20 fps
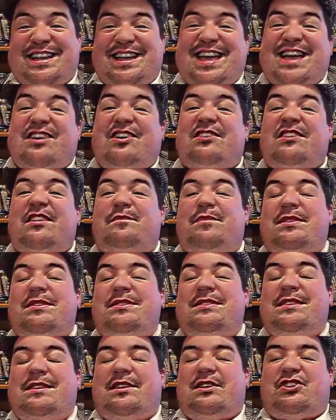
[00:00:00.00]
it could have
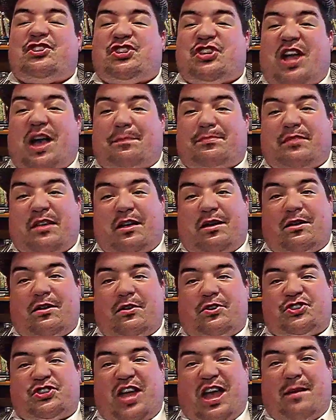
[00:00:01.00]
been chopped
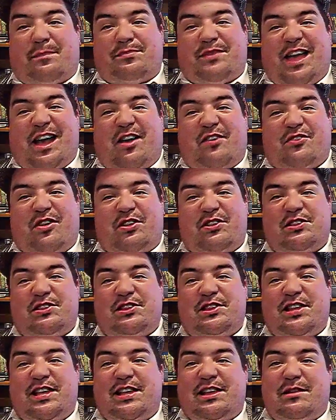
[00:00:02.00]
down a
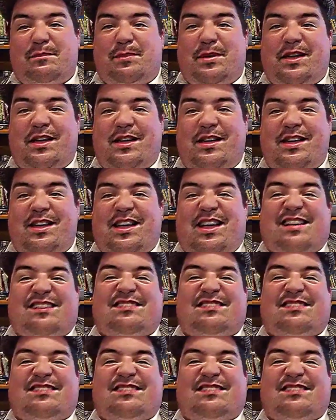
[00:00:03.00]
little bit.